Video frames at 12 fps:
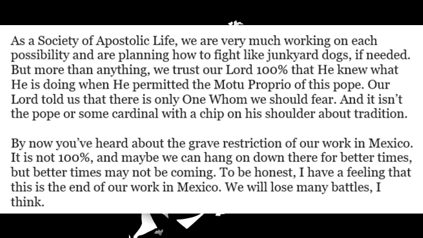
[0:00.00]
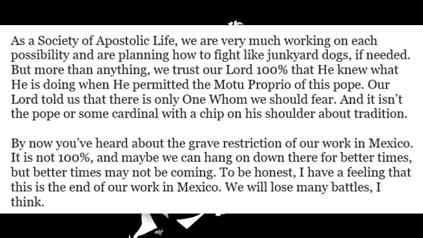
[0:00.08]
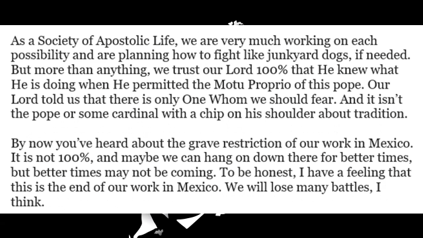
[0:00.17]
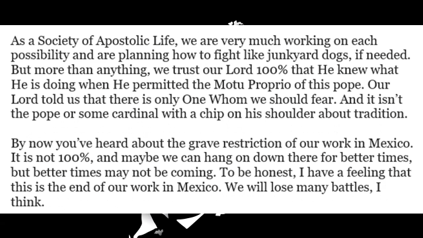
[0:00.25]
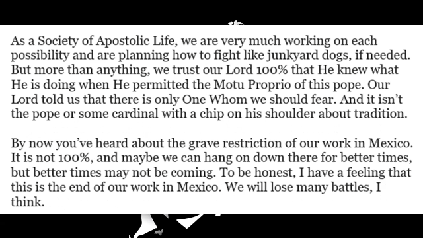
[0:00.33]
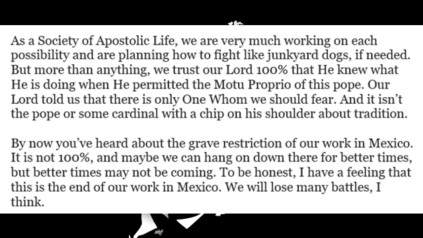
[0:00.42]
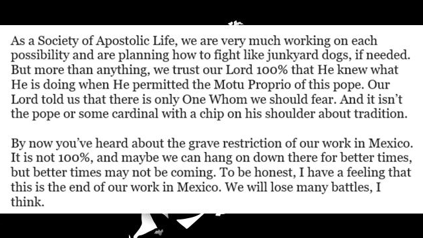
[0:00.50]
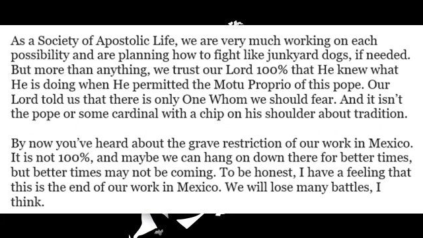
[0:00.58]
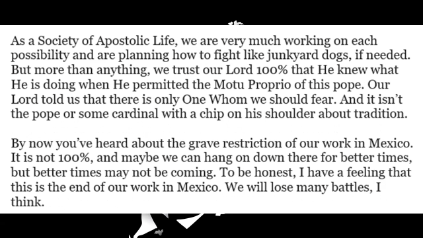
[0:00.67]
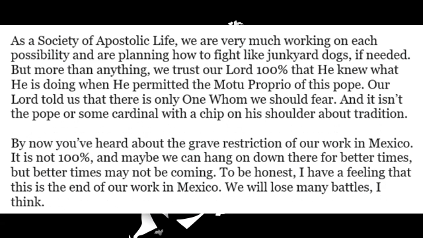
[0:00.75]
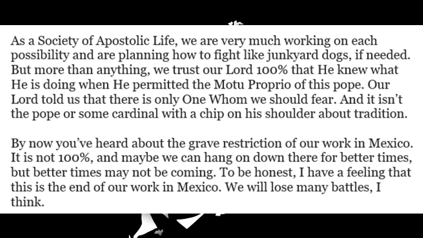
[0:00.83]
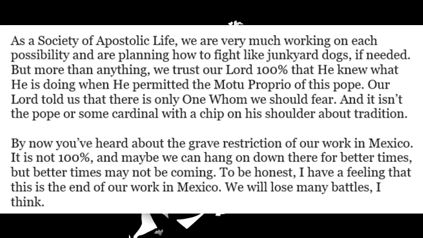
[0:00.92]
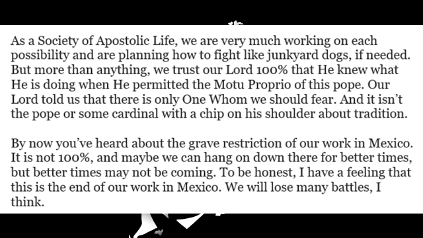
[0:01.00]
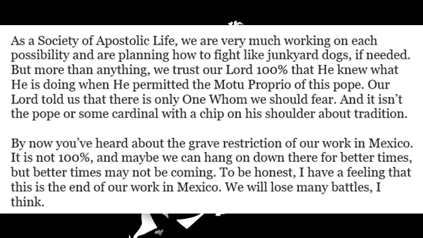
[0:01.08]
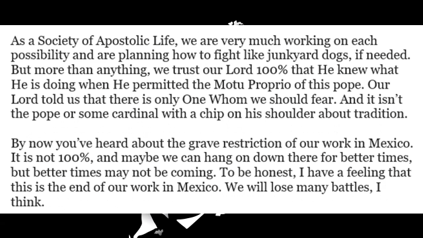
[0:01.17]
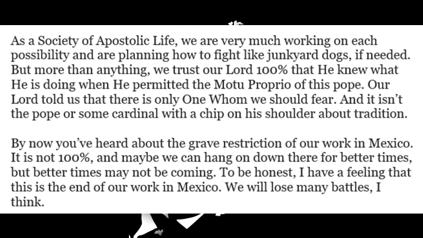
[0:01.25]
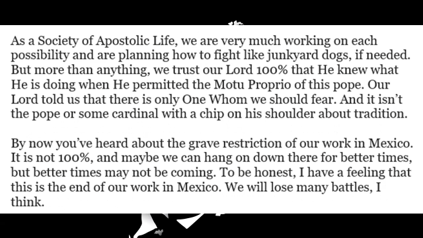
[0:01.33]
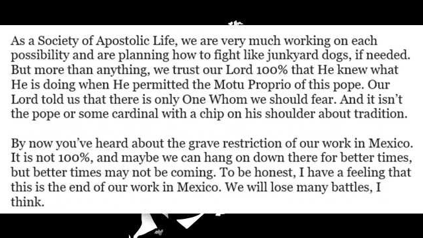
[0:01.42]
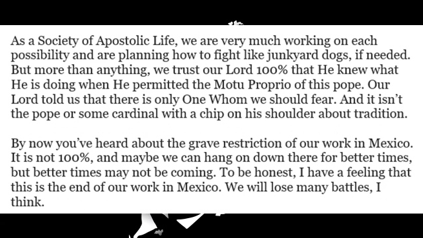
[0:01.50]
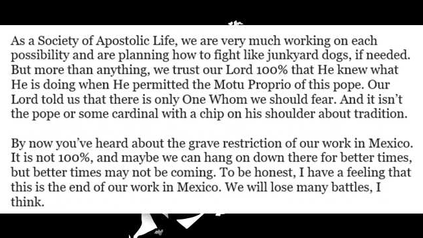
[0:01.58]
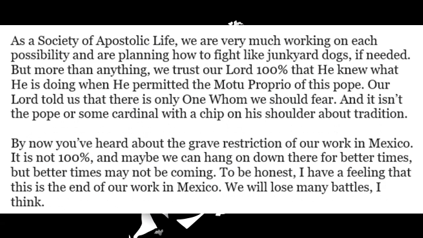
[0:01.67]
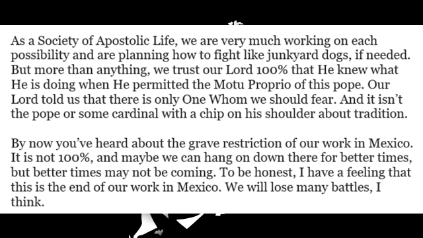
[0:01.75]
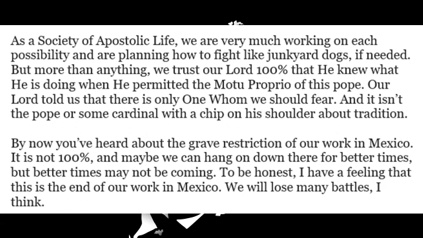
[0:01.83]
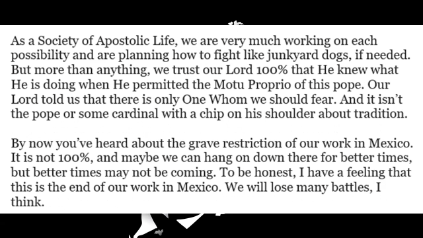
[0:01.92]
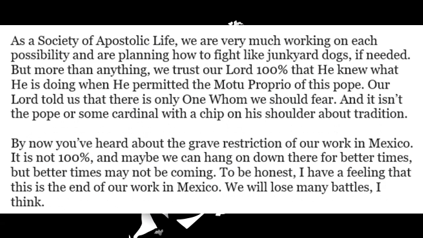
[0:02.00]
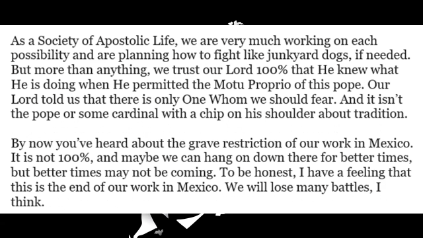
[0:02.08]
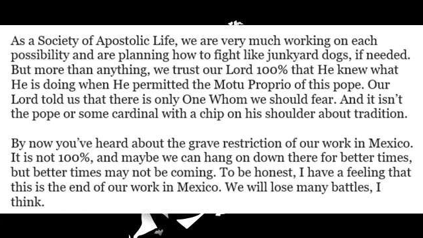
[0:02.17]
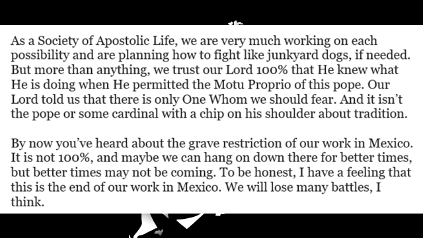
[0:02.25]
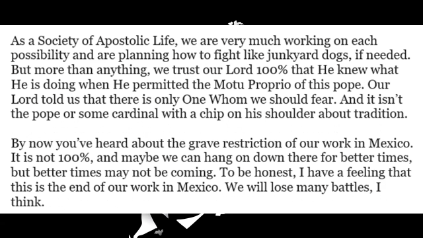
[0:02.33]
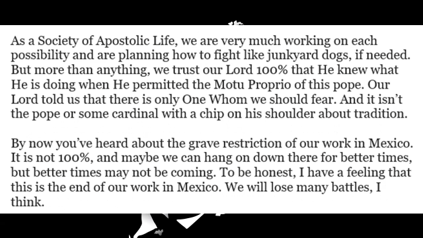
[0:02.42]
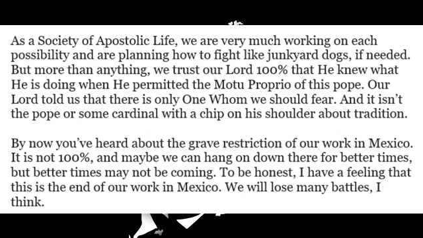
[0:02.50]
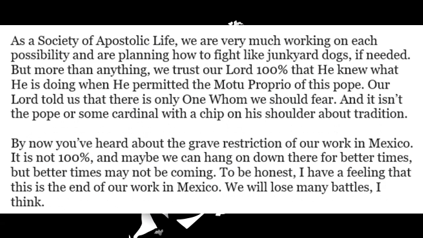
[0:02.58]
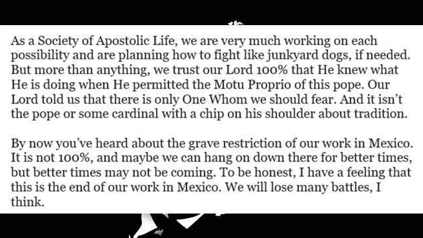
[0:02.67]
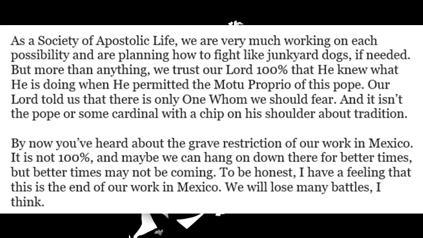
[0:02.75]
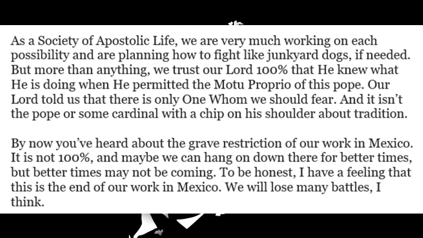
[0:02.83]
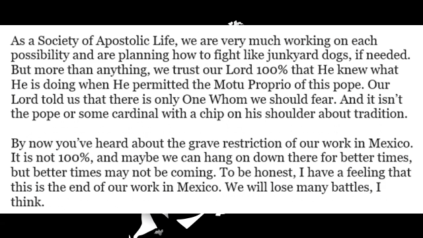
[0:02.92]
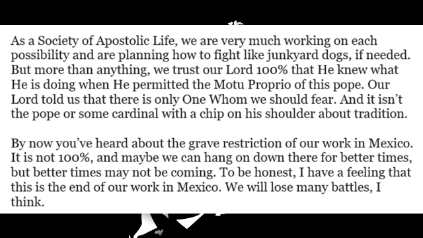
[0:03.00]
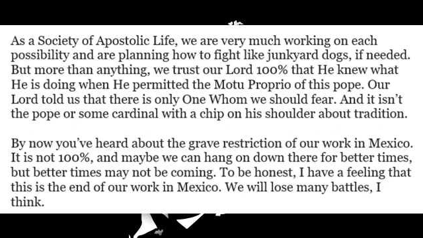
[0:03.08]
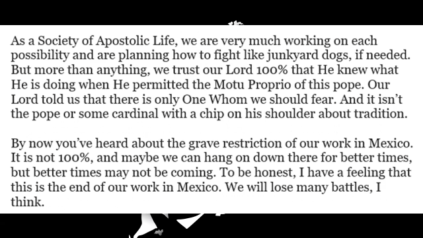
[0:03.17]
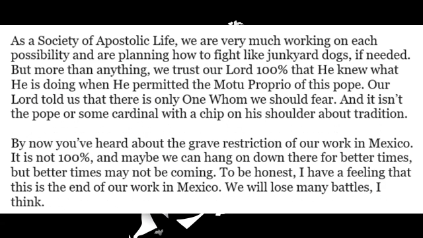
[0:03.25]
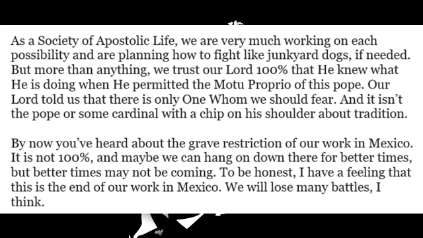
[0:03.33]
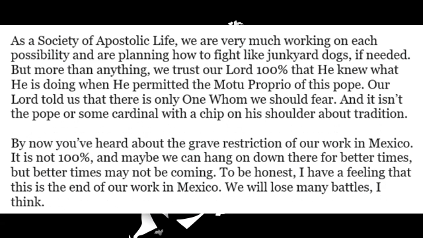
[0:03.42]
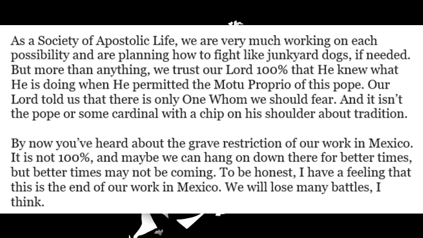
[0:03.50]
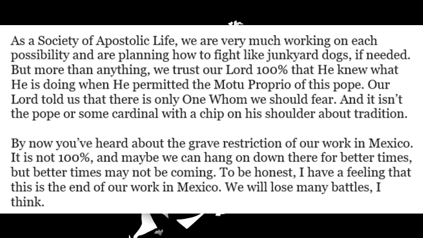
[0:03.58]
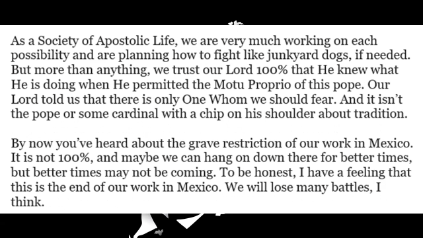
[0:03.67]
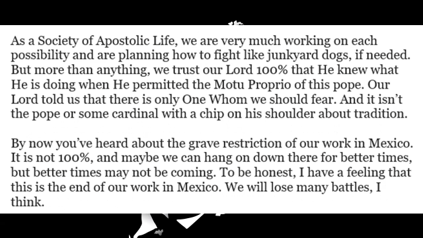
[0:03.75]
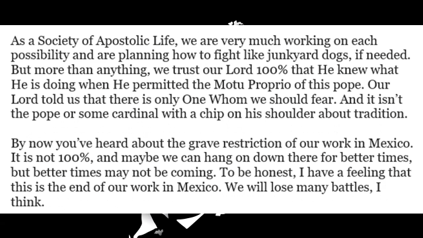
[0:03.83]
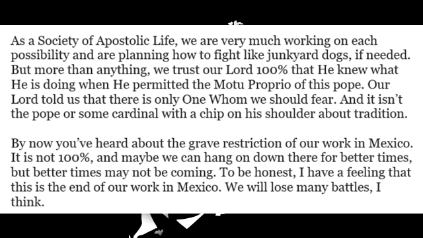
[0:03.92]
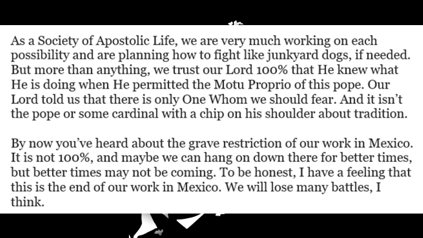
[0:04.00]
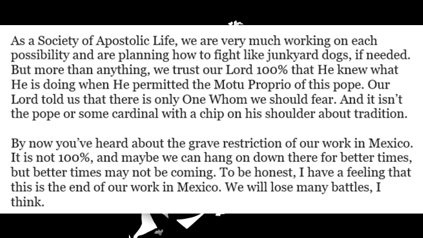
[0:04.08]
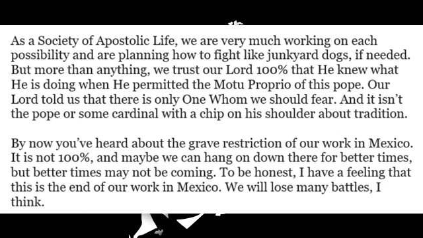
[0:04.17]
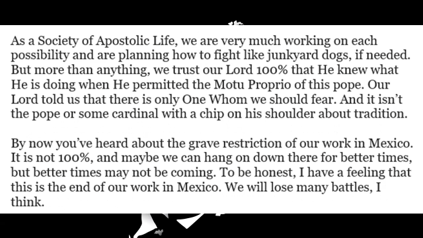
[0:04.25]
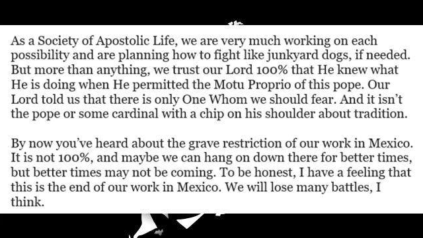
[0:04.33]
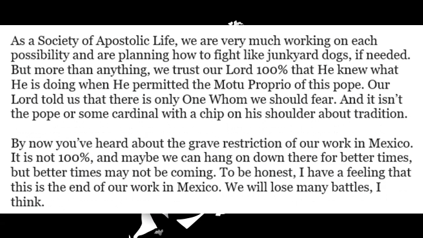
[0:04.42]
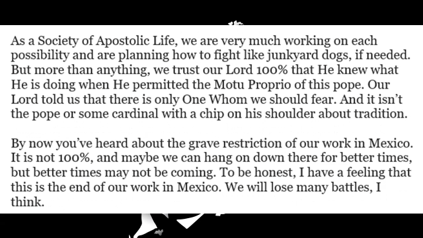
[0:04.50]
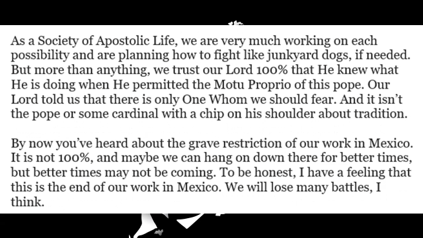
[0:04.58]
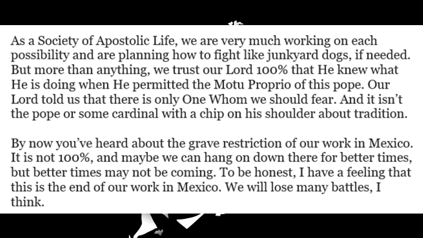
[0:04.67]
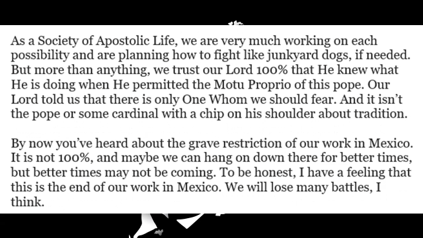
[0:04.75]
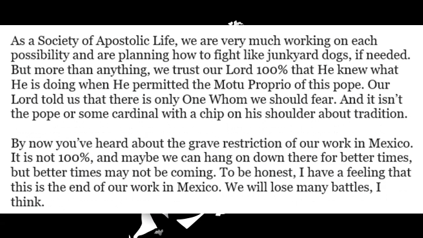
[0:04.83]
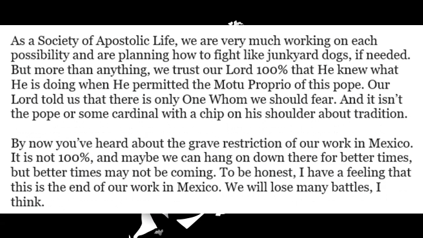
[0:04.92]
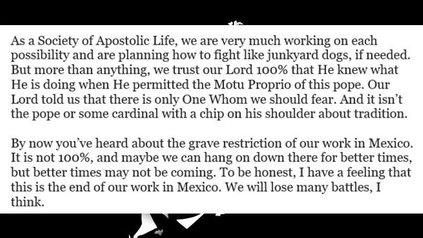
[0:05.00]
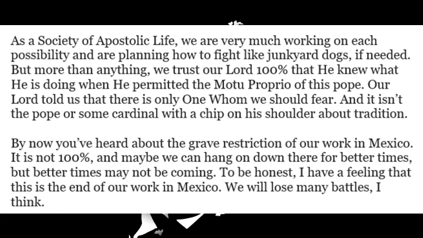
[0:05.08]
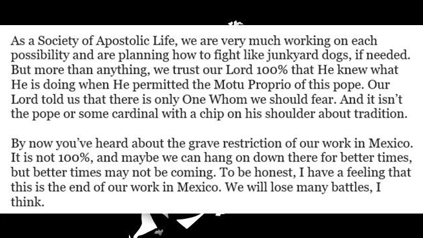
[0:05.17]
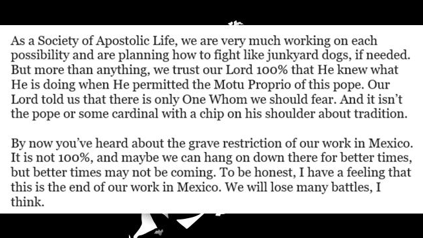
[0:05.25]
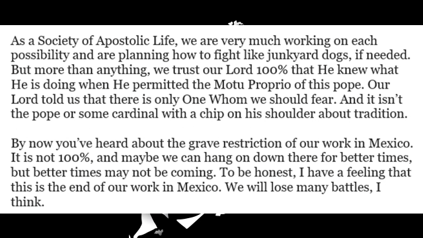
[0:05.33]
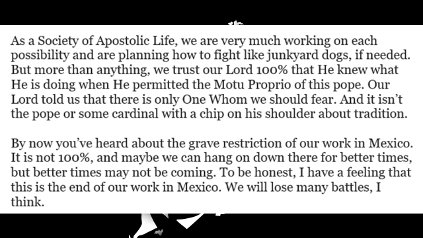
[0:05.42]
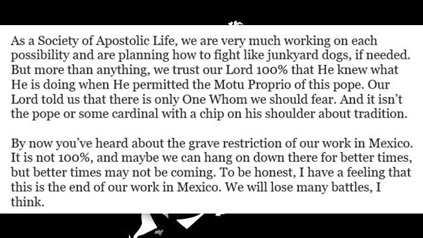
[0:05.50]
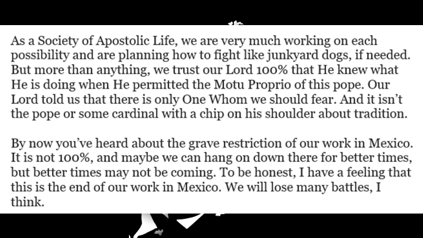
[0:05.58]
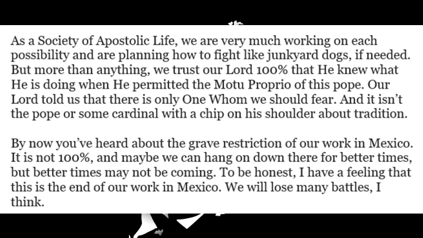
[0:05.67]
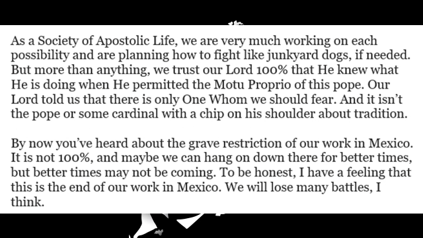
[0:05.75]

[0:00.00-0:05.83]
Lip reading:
Nobody's mouth can be seen.